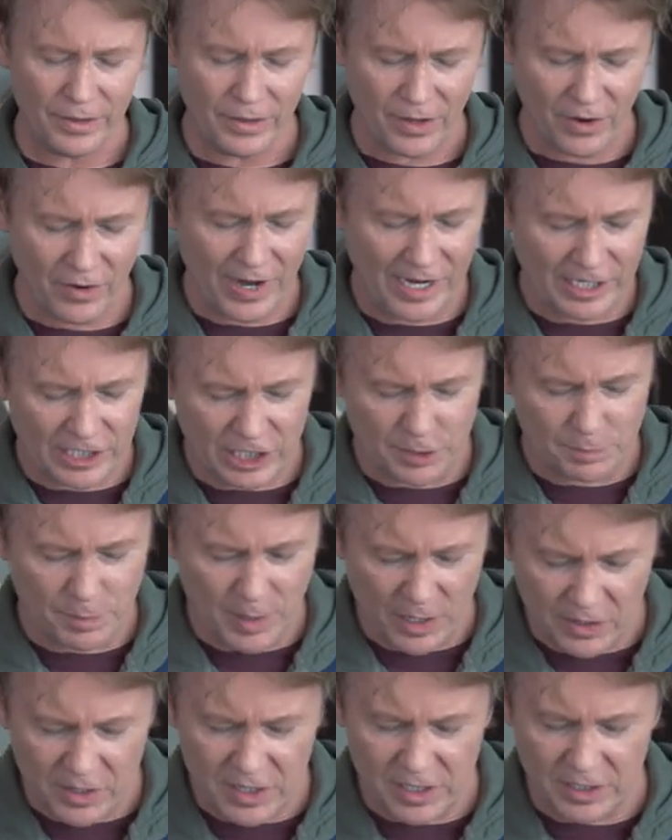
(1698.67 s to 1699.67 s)
There are
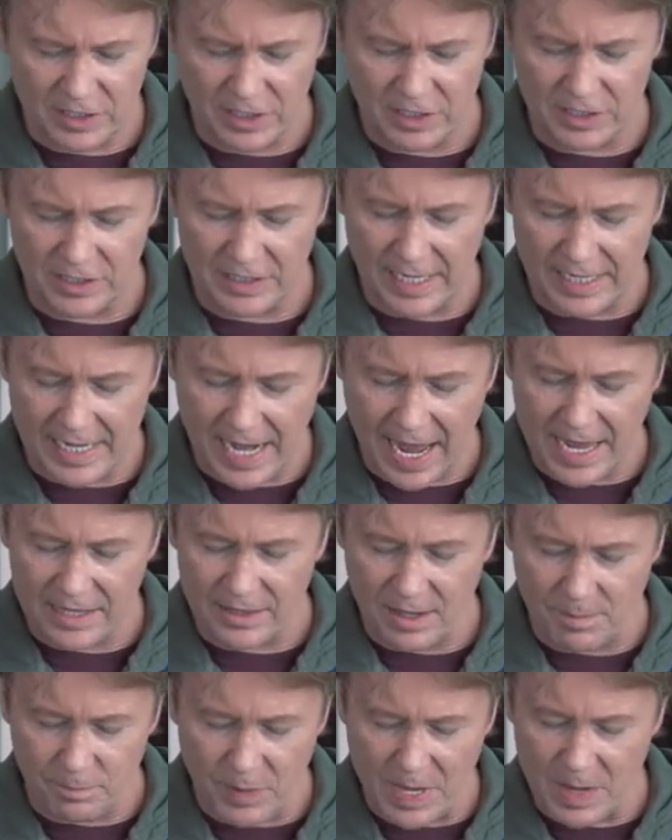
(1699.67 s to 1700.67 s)
experiences today
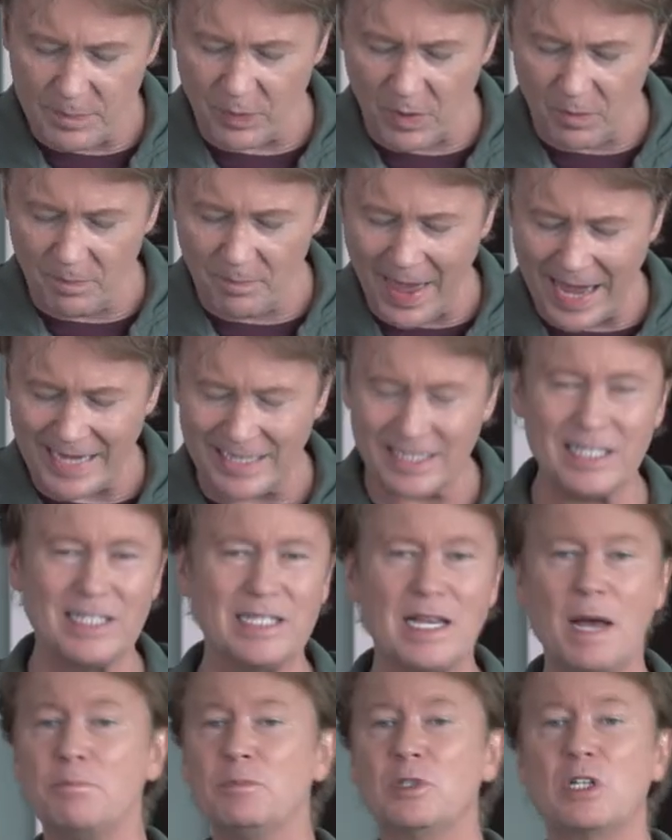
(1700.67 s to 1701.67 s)
that people make
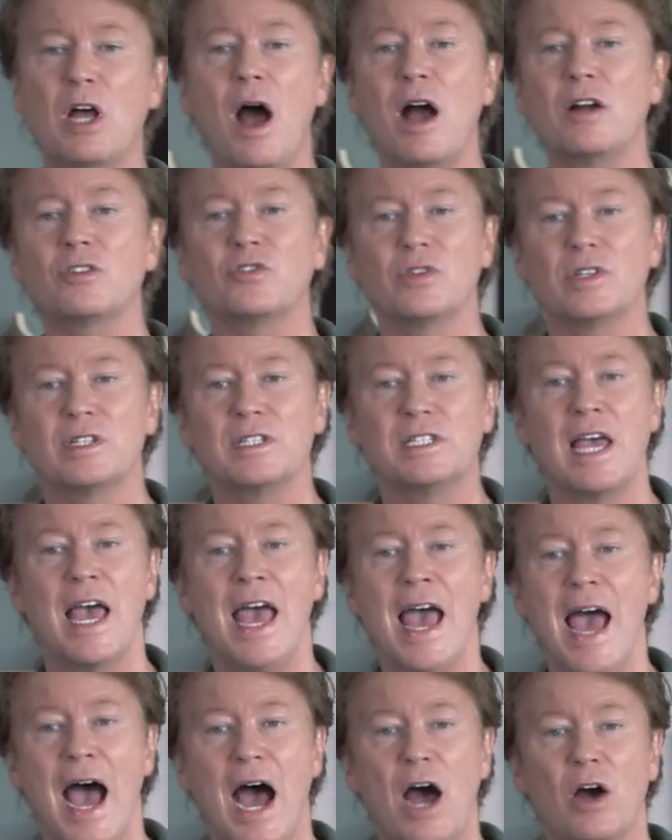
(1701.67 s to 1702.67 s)
sub-doctrines
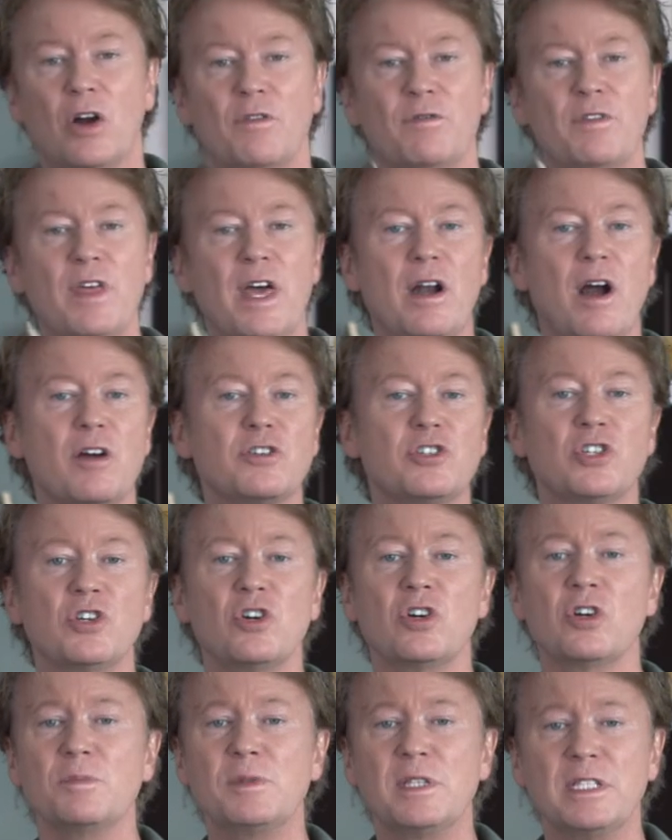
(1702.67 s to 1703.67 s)
out of that are
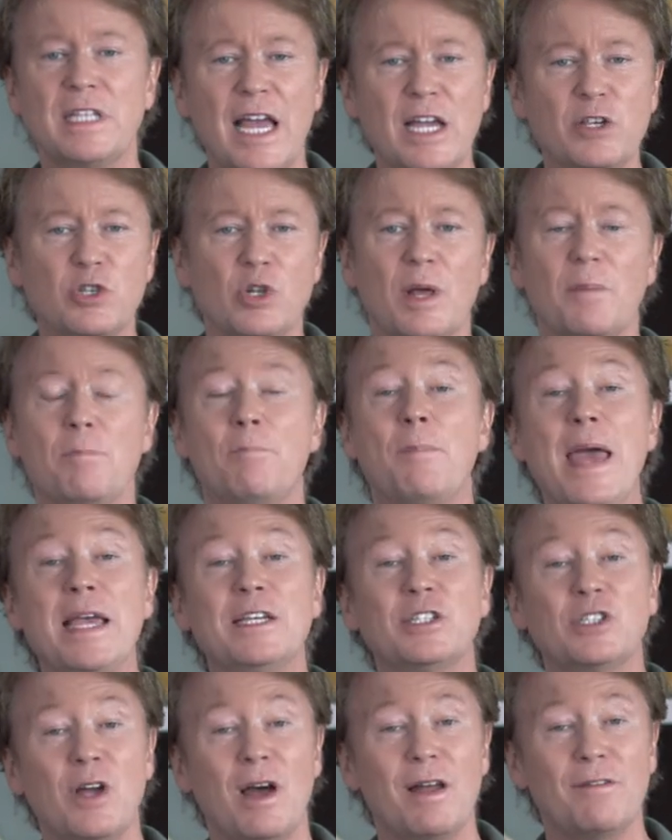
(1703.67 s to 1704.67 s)
circumstantial and
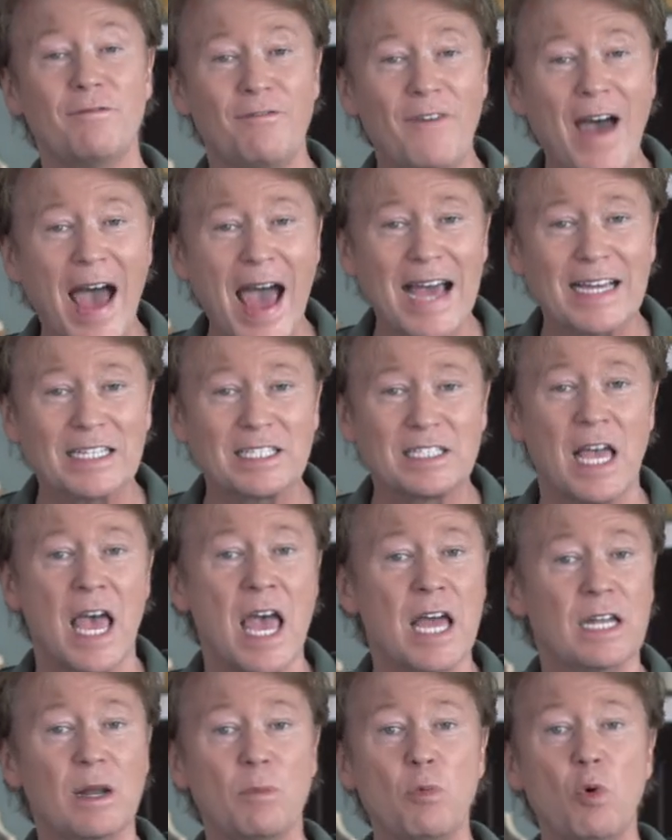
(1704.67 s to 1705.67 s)
based on facts.
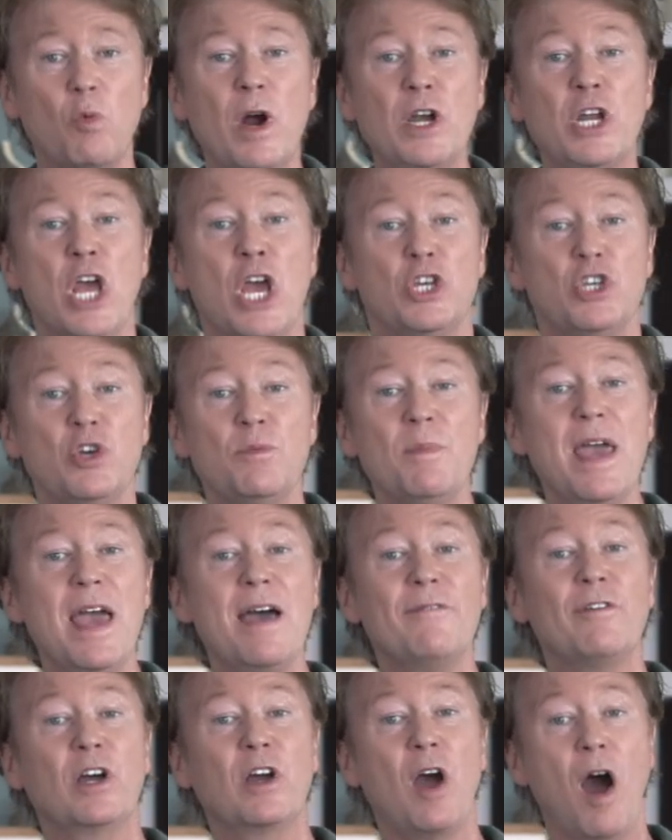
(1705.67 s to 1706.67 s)
Number one, you may
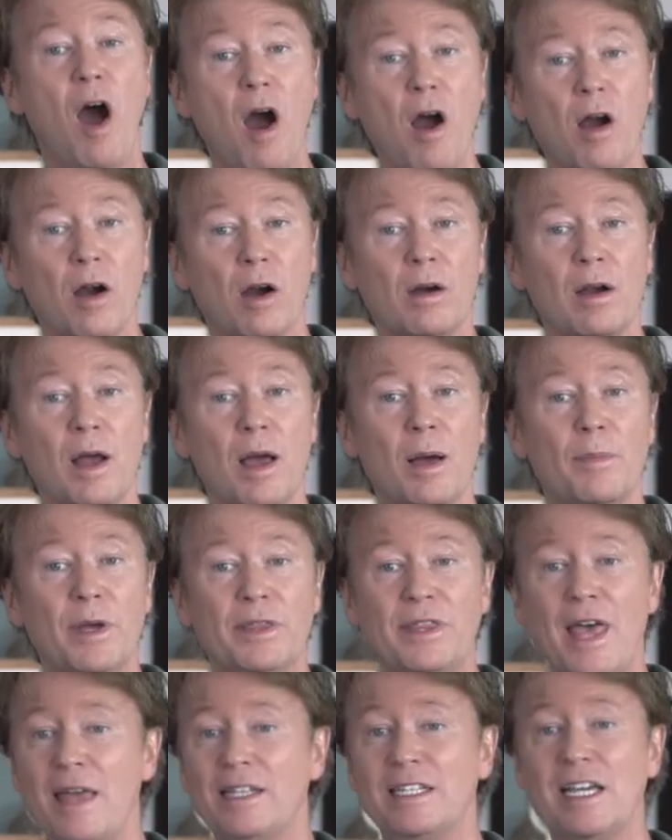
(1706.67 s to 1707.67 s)
have a car,
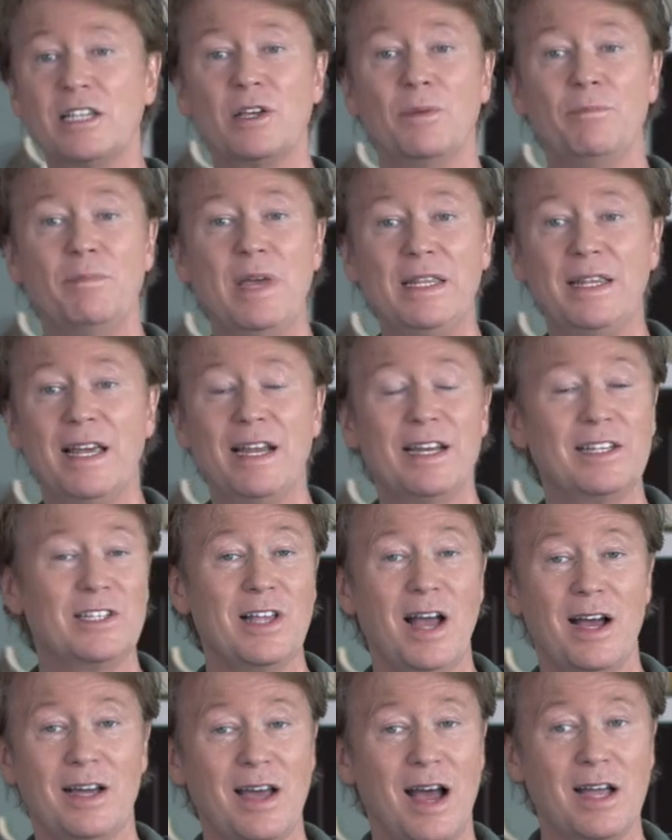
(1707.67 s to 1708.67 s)
but that doesn't mean that it's
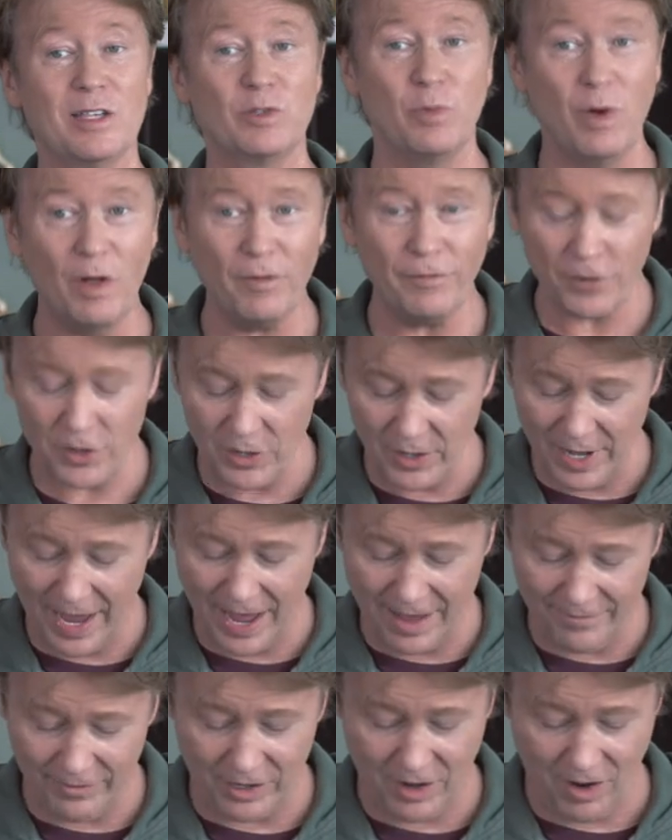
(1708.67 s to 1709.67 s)
not God's will for you to
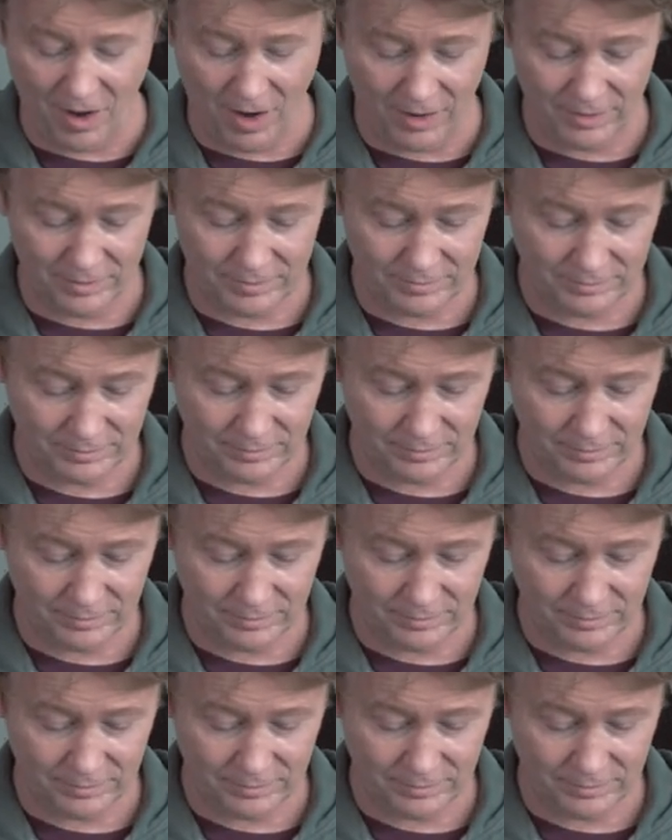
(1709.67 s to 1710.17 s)
have a car.